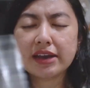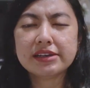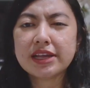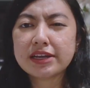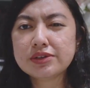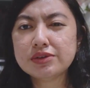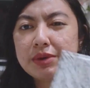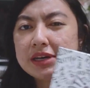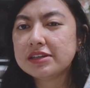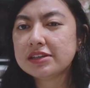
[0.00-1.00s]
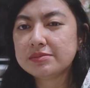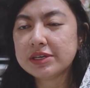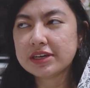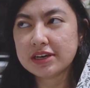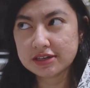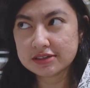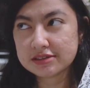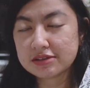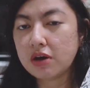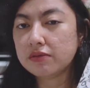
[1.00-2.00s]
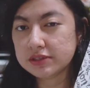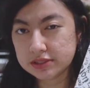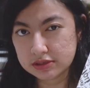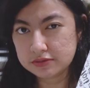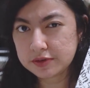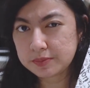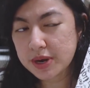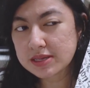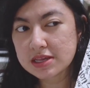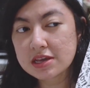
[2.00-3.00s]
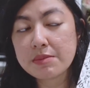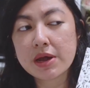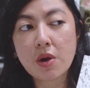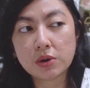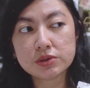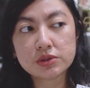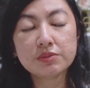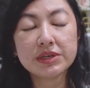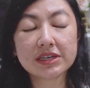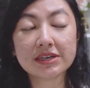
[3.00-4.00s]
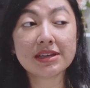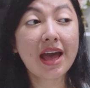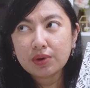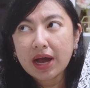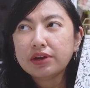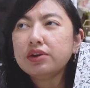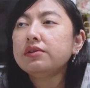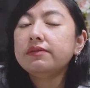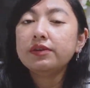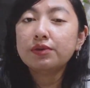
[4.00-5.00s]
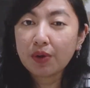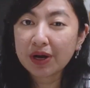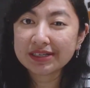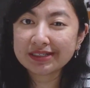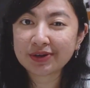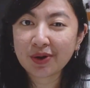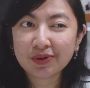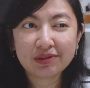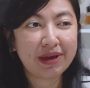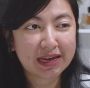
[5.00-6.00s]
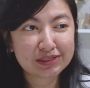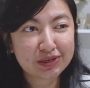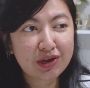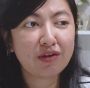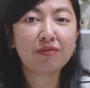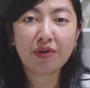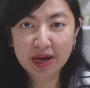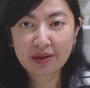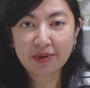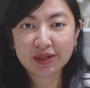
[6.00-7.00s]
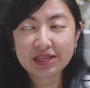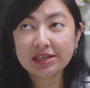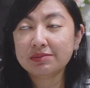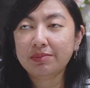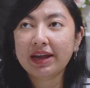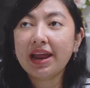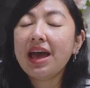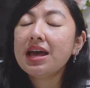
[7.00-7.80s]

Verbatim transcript: I decided to buy this because of the silver pressing, but also because I don't know if you wanna know the backstory of why I bought this, but